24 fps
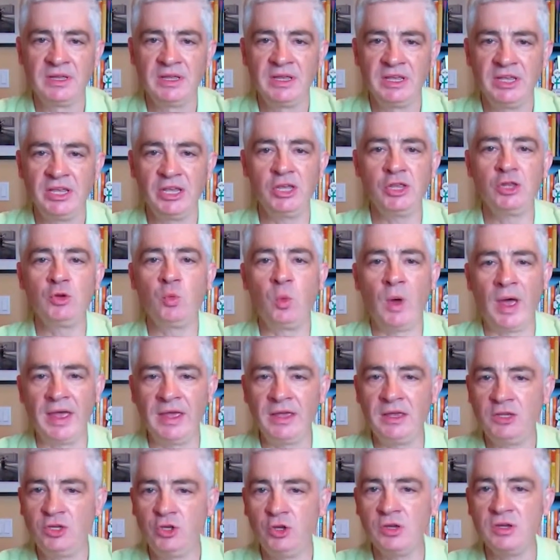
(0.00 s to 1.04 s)
Either
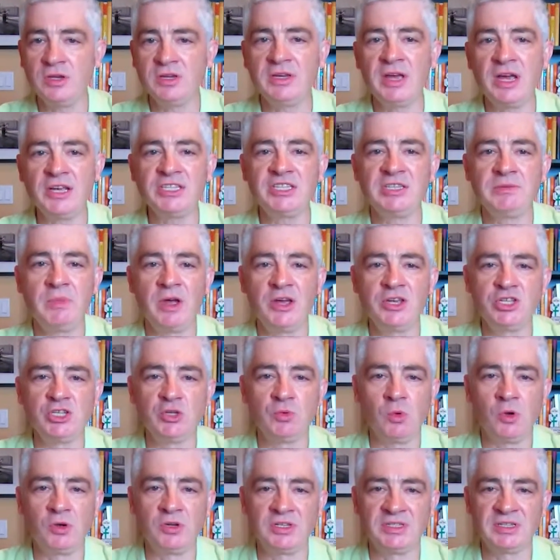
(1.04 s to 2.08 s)
way, you can customize your
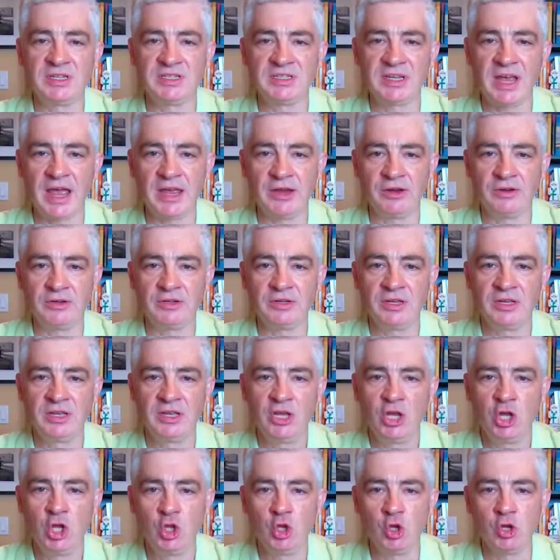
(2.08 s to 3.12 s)
world as desired.
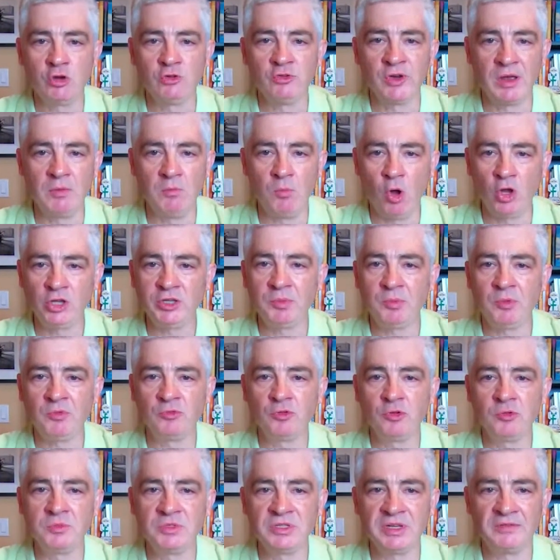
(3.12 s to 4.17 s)
You can create multiple
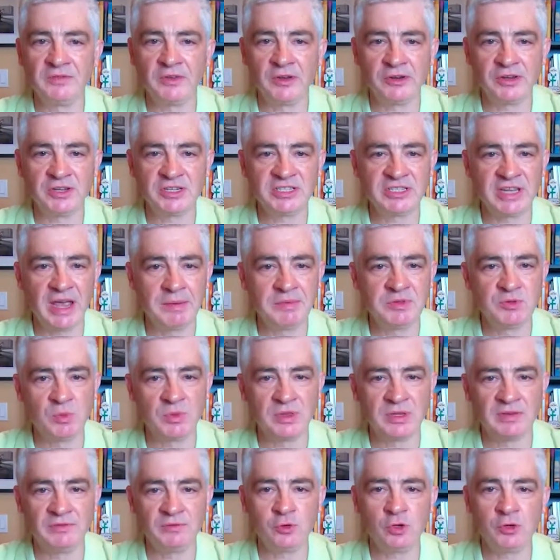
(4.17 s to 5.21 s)
rooms of various types
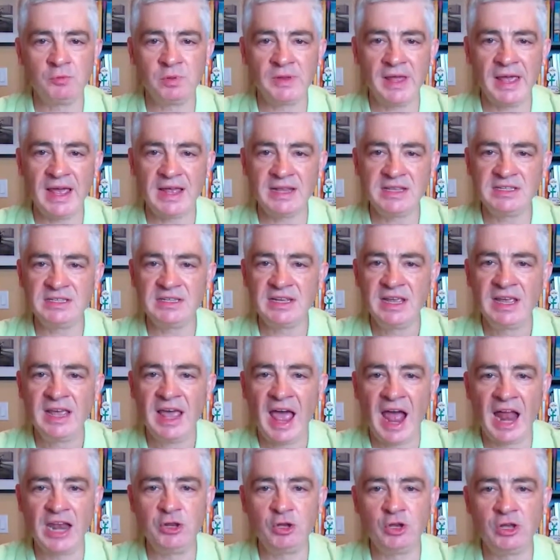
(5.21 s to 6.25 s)
within the floor plans,
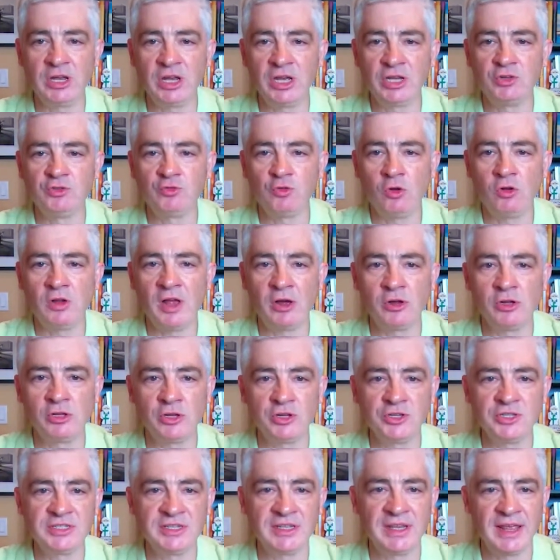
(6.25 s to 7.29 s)
and you can control how
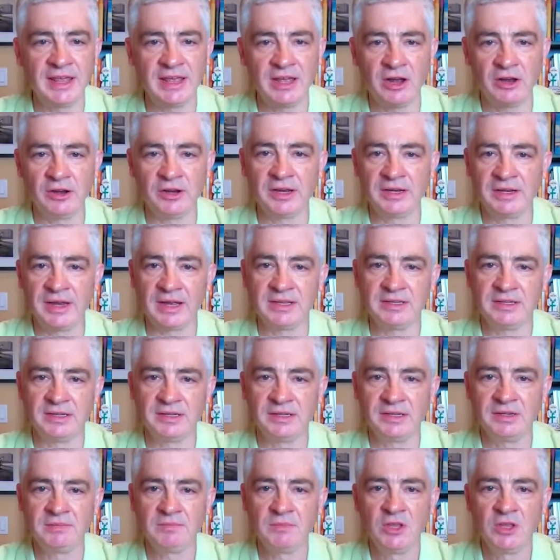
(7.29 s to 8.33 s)
closely they are connected.